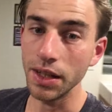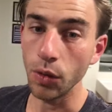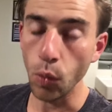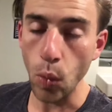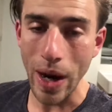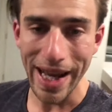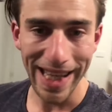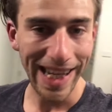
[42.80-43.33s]

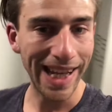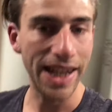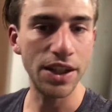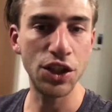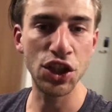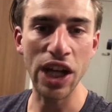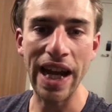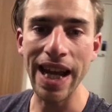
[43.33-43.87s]

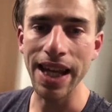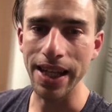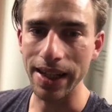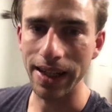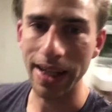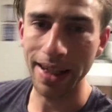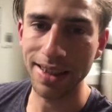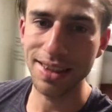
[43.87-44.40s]
YHA
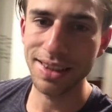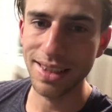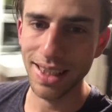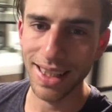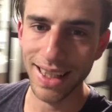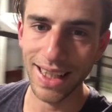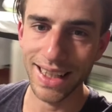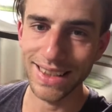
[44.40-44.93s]
at
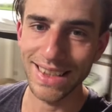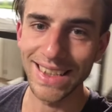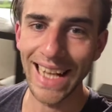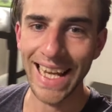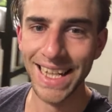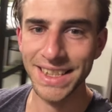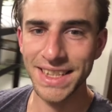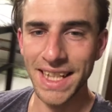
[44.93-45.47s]
uh,
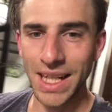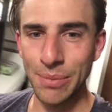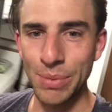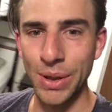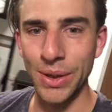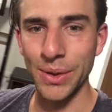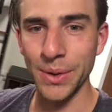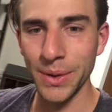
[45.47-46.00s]
Lake
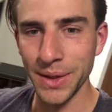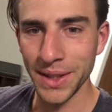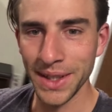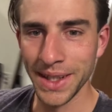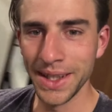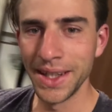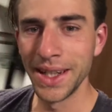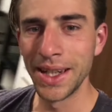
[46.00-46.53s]
Tekapo
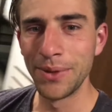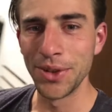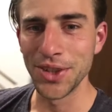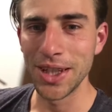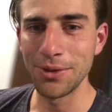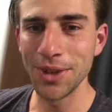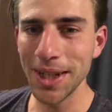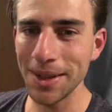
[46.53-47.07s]
this
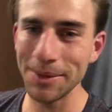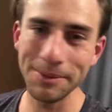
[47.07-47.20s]
evening.